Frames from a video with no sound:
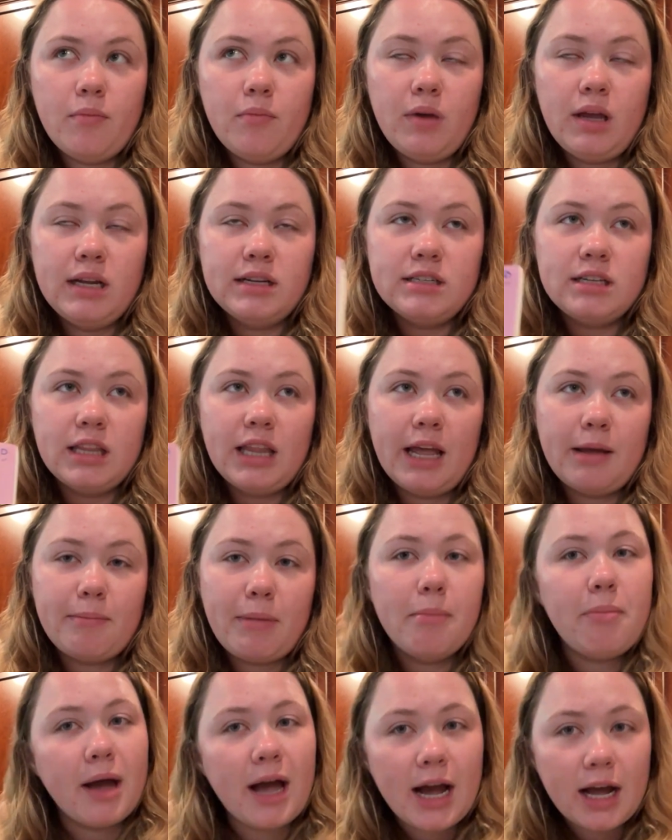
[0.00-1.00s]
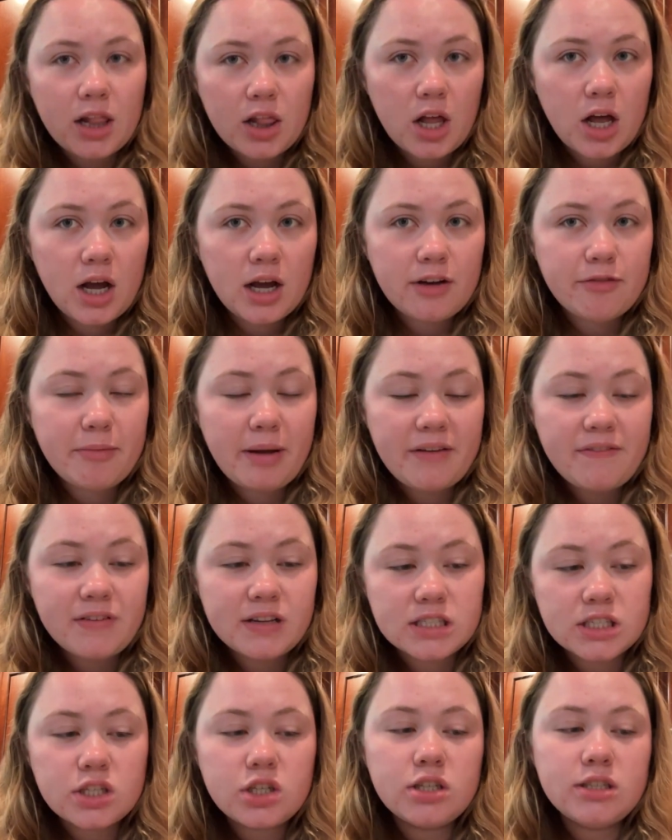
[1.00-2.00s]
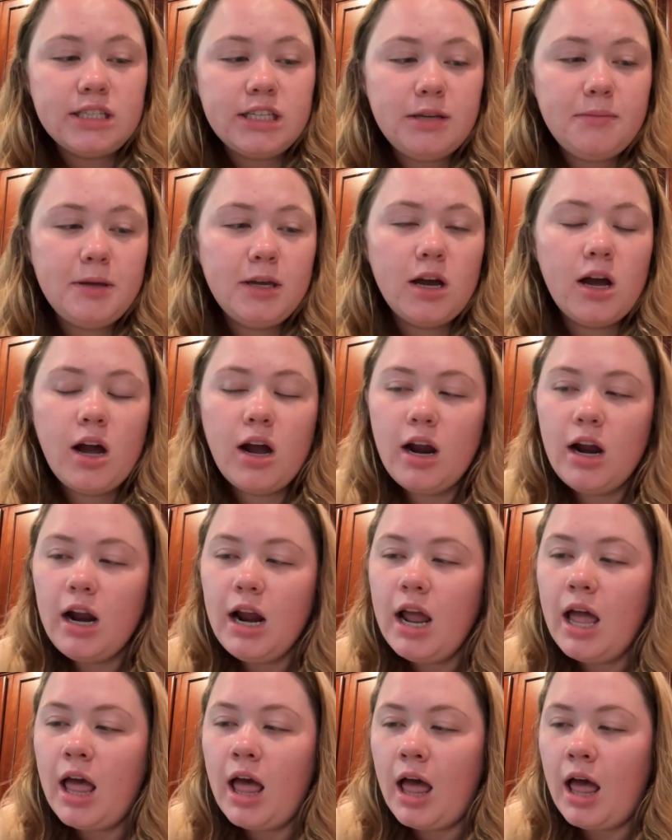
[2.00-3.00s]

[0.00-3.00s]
into like my backlog of my physical TBR.